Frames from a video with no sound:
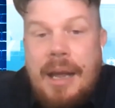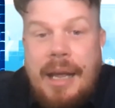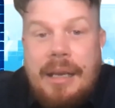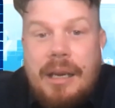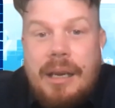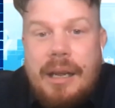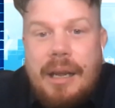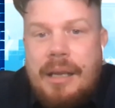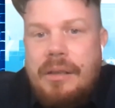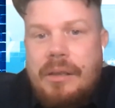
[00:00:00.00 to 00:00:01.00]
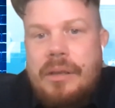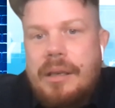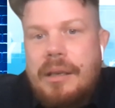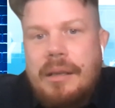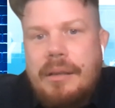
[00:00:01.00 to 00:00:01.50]
and
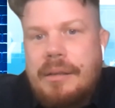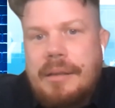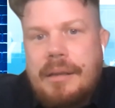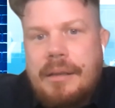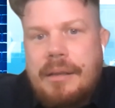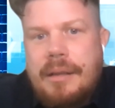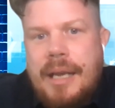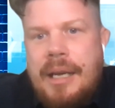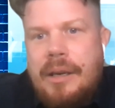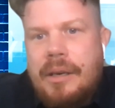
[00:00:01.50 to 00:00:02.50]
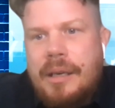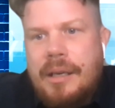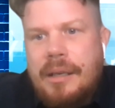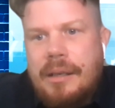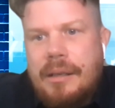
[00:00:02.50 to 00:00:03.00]
look, the
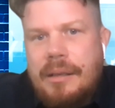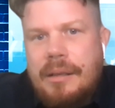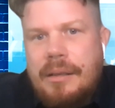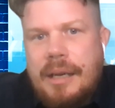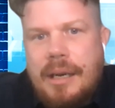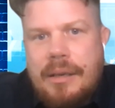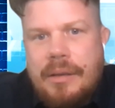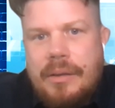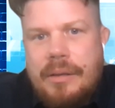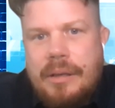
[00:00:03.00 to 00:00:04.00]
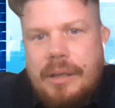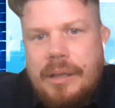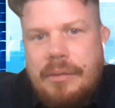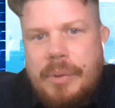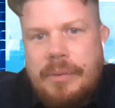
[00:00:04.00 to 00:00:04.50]
AI Datathon
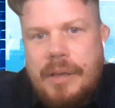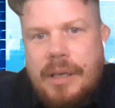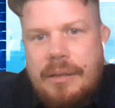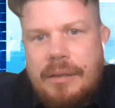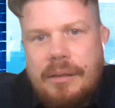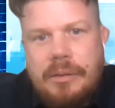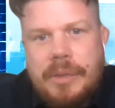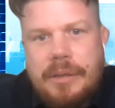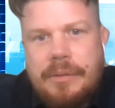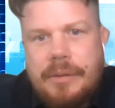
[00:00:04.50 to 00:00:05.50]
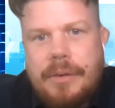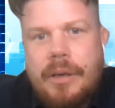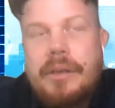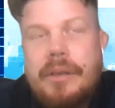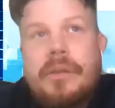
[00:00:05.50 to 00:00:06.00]
kind of provided a little bit of a
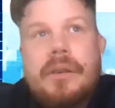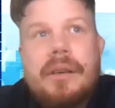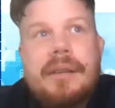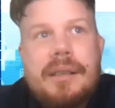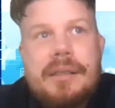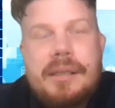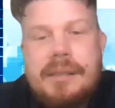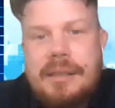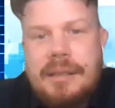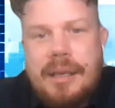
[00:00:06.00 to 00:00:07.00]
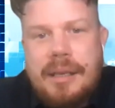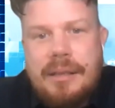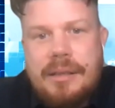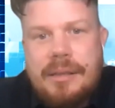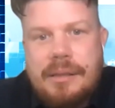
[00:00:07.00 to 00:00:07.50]
focus for us to actually sit down
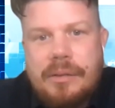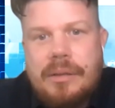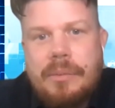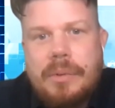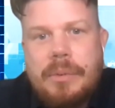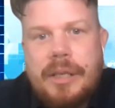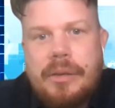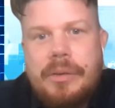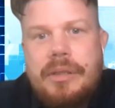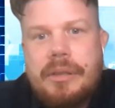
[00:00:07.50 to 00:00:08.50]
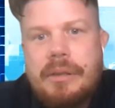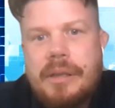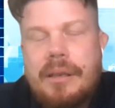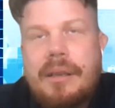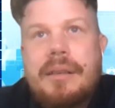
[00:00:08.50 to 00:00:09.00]
and just look at what we could do,
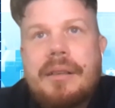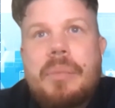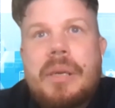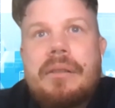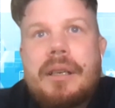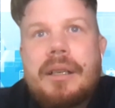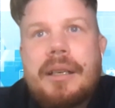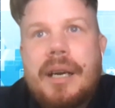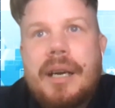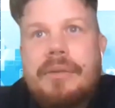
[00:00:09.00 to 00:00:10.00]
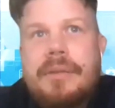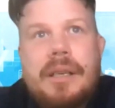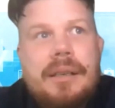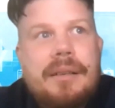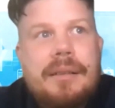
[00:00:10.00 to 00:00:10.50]
and it's been really
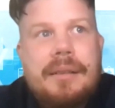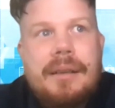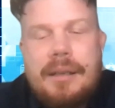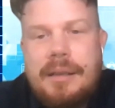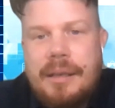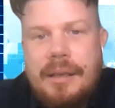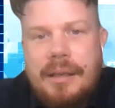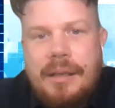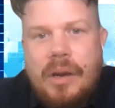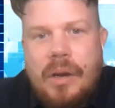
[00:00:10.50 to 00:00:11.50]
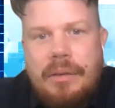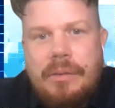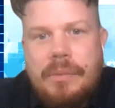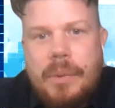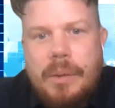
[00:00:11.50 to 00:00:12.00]
gratifying to see kind
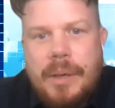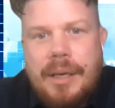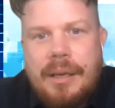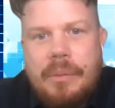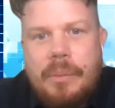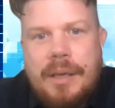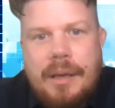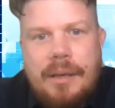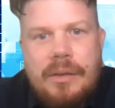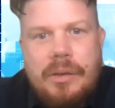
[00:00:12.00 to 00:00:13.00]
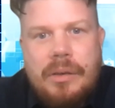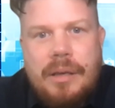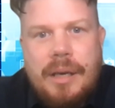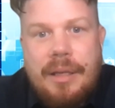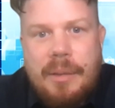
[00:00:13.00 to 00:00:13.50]
of what we can
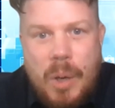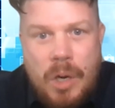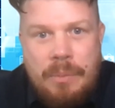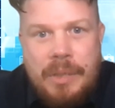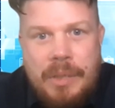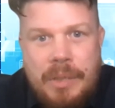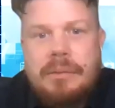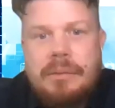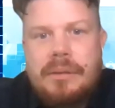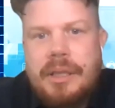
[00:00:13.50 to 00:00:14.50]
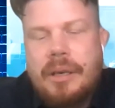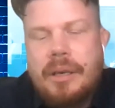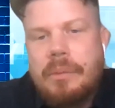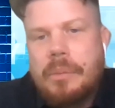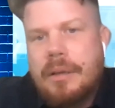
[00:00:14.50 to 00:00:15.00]
do at the moment, and
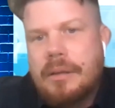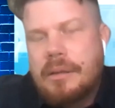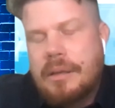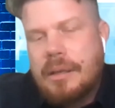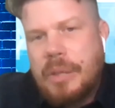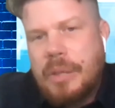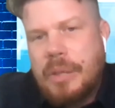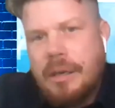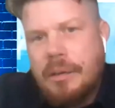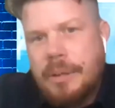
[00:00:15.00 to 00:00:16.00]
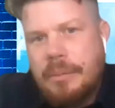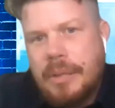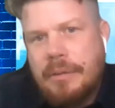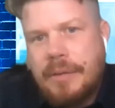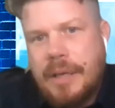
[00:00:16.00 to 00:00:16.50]
with a bit of help and a
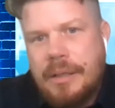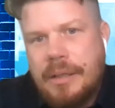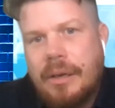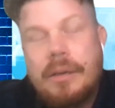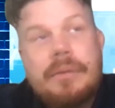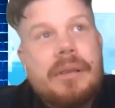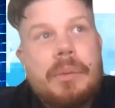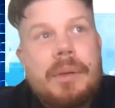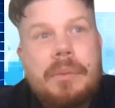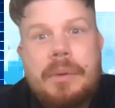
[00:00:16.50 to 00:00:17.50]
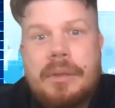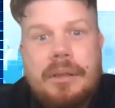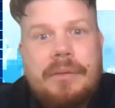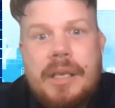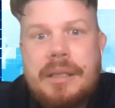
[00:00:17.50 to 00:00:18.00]
bit of funding, hopefully what we
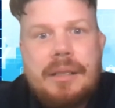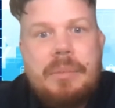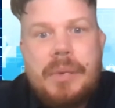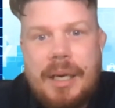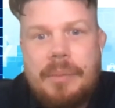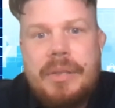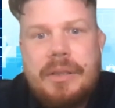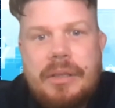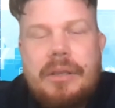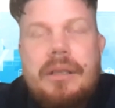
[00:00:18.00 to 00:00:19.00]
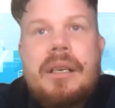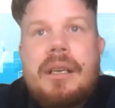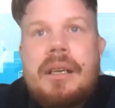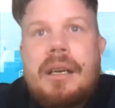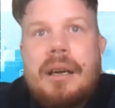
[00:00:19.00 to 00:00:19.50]
will eventually be able to do
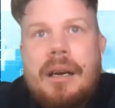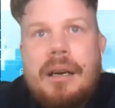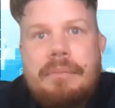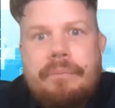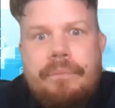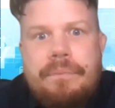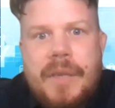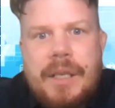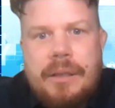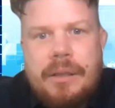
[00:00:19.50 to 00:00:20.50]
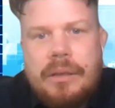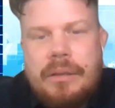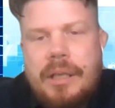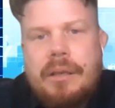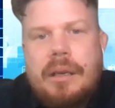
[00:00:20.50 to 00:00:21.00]
in the
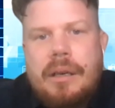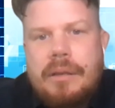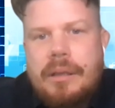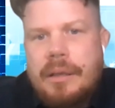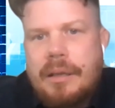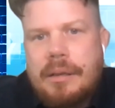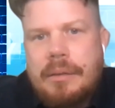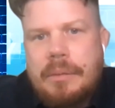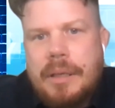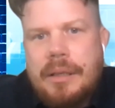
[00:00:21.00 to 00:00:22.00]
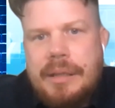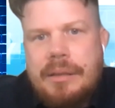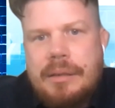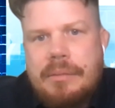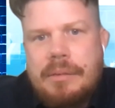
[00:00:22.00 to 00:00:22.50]
long run. I really think that we can
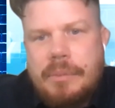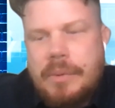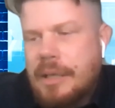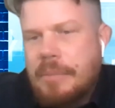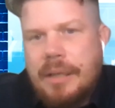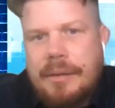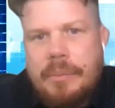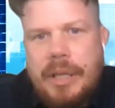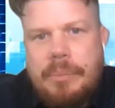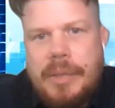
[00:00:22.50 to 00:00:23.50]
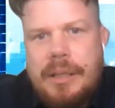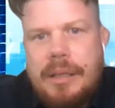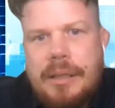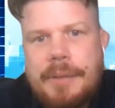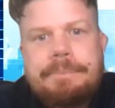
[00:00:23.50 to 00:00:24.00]
make something big here.